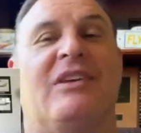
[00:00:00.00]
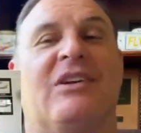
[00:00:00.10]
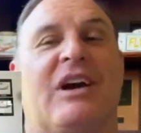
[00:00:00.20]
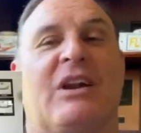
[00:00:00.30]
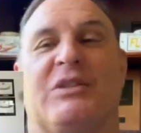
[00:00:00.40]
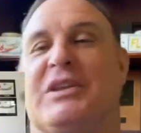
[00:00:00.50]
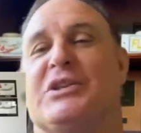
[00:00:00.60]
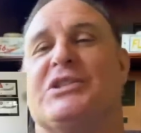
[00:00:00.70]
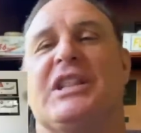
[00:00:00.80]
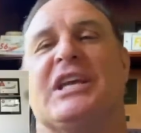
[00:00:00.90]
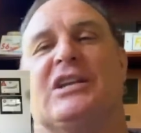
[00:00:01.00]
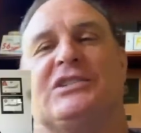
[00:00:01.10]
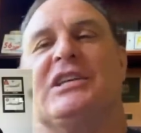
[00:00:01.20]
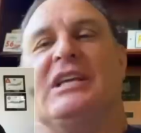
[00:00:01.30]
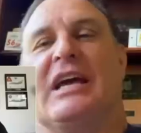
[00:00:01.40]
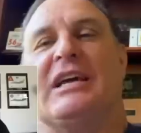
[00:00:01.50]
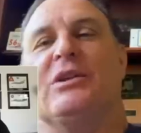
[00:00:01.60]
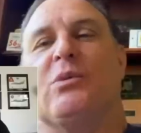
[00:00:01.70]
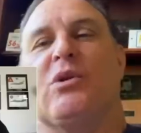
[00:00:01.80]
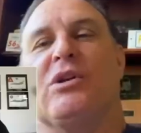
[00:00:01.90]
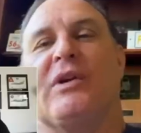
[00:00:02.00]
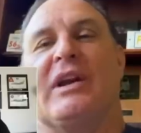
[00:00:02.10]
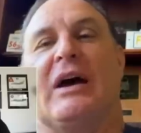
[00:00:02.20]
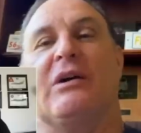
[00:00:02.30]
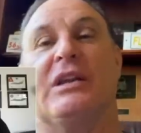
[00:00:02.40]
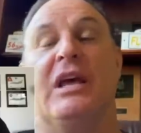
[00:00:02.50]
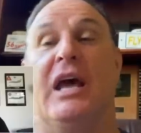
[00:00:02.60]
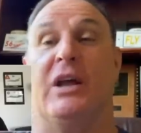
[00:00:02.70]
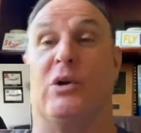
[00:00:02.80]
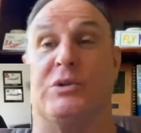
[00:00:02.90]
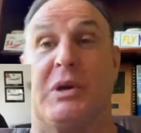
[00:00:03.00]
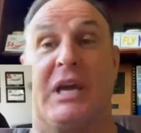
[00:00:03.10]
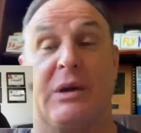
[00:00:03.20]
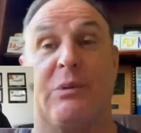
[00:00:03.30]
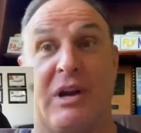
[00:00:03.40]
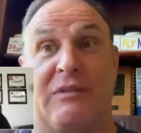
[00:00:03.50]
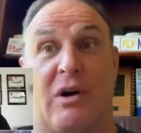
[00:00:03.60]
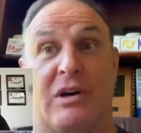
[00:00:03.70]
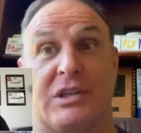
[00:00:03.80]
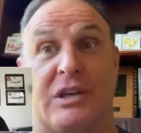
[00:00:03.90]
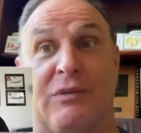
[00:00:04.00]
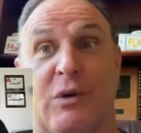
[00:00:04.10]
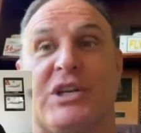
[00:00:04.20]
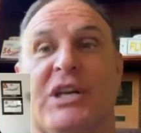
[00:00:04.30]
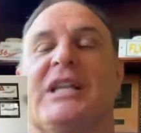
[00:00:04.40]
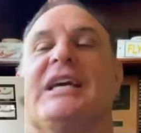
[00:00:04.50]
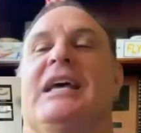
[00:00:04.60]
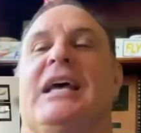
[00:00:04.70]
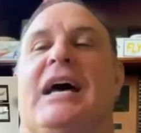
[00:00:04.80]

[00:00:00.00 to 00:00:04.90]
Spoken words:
There, I don't think there's anything else like it in the world right now. And of course, we're getting rid of ours, unfortunately.